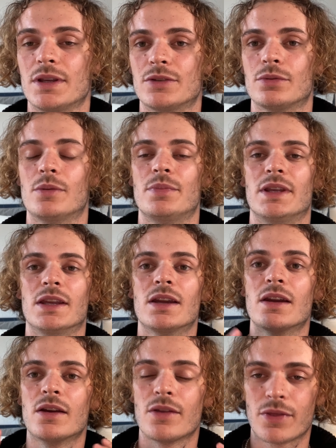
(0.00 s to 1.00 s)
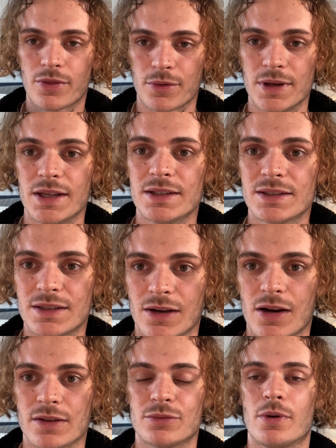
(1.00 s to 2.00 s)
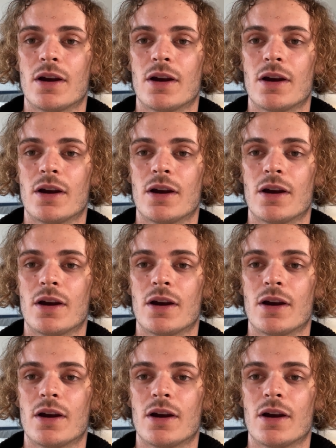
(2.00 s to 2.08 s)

it will be 3 stars.